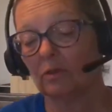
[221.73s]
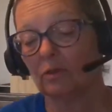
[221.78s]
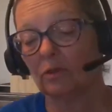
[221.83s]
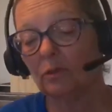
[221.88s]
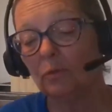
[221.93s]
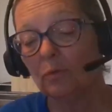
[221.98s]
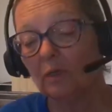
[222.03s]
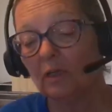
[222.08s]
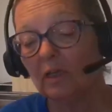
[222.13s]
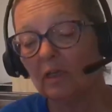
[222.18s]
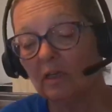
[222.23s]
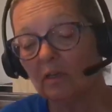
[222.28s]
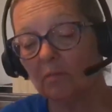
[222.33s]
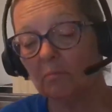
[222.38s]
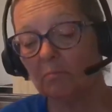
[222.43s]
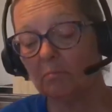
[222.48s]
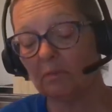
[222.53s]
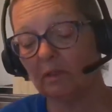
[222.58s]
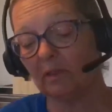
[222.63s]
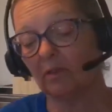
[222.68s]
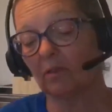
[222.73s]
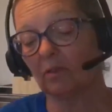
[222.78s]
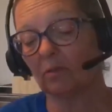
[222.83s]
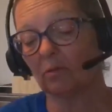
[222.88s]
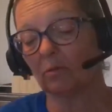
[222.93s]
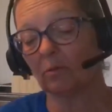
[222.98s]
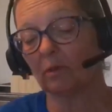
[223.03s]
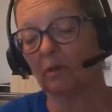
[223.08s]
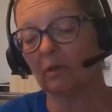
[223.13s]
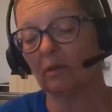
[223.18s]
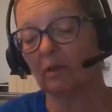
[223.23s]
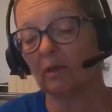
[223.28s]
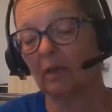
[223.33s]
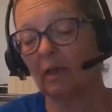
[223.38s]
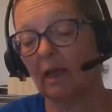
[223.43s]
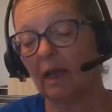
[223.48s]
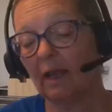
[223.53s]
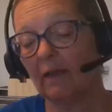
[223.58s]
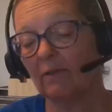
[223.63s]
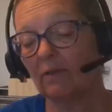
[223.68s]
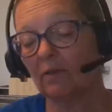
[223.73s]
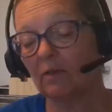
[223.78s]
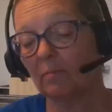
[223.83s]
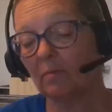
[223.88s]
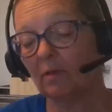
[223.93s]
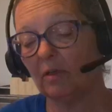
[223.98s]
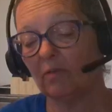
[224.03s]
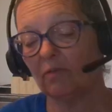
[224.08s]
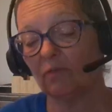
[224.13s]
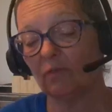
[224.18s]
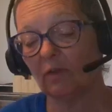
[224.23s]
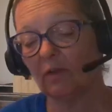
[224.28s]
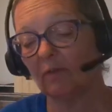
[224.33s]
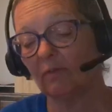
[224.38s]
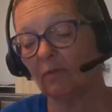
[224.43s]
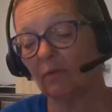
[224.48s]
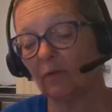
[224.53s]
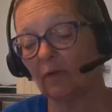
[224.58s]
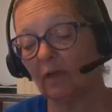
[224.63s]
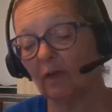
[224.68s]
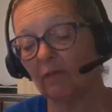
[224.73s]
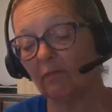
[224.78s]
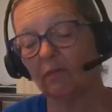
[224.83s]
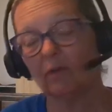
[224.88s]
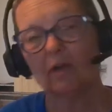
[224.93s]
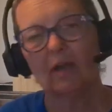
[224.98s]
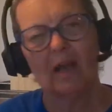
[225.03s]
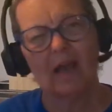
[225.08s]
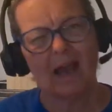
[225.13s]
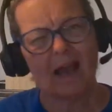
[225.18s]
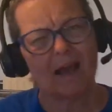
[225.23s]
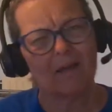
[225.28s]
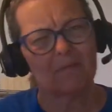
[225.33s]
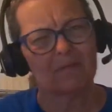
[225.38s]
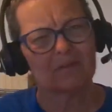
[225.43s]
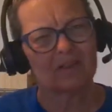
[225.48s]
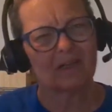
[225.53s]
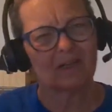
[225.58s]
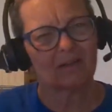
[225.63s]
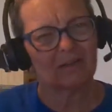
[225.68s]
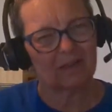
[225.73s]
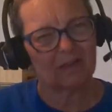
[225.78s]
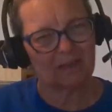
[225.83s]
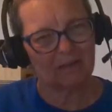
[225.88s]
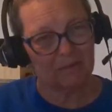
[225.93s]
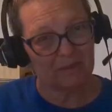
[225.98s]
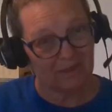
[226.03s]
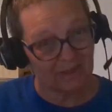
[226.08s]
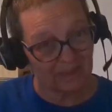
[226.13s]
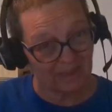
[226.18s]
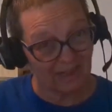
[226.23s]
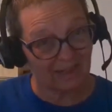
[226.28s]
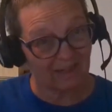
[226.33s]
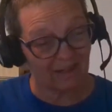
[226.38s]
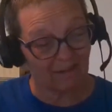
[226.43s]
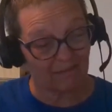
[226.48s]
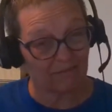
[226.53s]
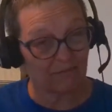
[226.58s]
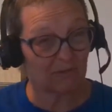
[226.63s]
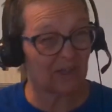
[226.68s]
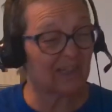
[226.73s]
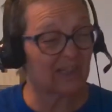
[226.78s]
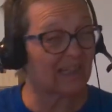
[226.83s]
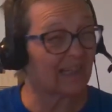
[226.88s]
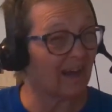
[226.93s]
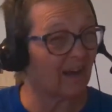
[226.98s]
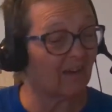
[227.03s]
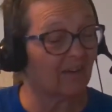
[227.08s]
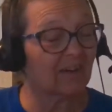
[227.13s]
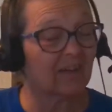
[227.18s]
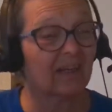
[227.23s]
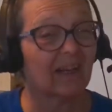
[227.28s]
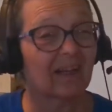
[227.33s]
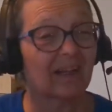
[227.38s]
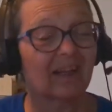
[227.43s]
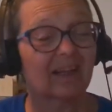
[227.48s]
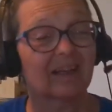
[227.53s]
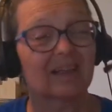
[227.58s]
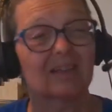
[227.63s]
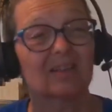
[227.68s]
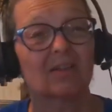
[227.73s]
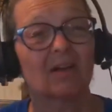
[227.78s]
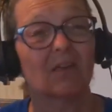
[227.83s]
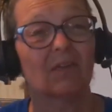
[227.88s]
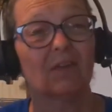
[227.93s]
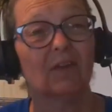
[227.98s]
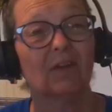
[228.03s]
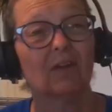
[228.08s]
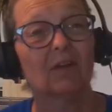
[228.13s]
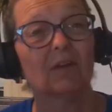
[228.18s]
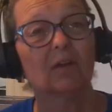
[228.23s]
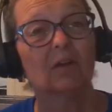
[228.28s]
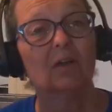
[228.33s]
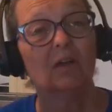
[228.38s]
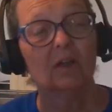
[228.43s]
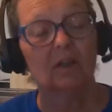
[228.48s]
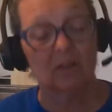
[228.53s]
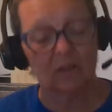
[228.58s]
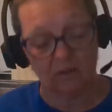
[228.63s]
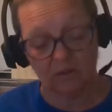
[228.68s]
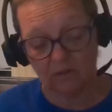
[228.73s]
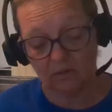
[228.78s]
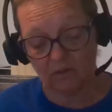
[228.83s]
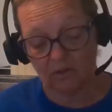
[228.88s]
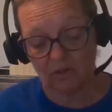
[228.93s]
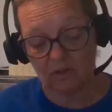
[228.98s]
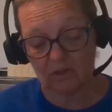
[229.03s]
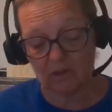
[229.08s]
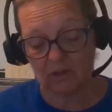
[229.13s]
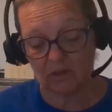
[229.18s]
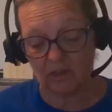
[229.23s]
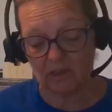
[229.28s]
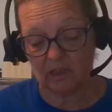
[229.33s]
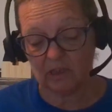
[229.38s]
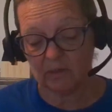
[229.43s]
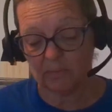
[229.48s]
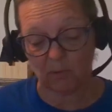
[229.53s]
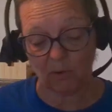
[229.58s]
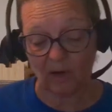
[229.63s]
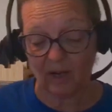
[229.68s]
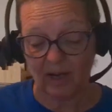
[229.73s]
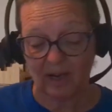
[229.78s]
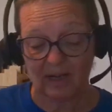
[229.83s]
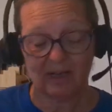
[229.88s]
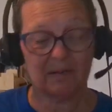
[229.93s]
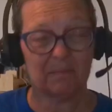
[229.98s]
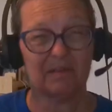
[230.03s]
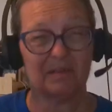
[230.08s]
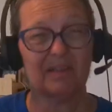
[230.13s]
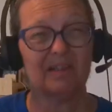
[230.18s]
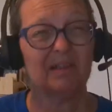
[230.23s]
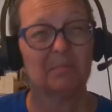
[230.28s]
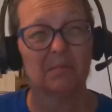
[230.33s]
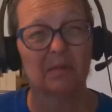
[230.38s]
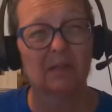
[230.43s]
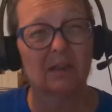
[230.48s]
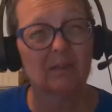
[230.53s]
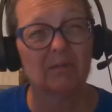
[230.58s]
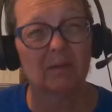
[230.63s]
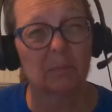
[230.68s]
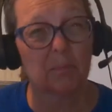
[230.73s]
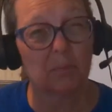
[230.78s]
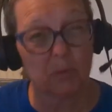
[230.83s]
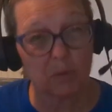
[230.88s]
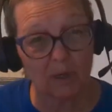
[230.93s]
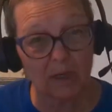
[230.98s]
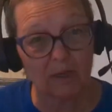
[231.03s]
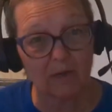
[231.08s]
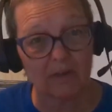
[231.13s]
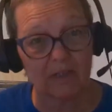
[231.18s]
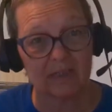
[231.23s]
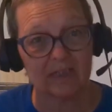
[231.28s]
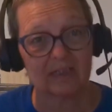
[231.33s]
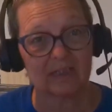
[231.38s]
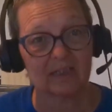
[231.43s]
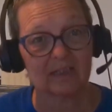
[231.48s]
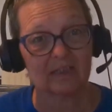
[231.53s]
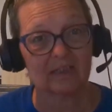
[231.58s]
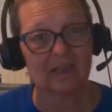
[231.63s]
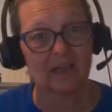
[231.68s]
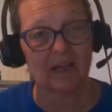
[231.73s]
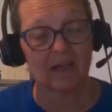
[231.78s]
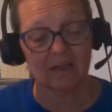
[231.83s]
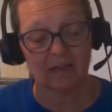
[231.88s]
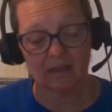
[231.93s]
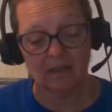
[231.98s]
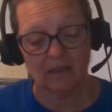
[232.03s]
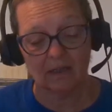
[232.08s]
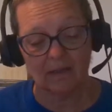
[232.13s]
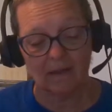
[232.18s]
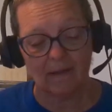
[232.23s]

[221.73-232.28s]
To him be the glory and the dominion forever and ever. I was like, can we just take that phrase out and act like it's not there? You know, because he, he's praying. I mean, it's in the middle of a prayer he says that.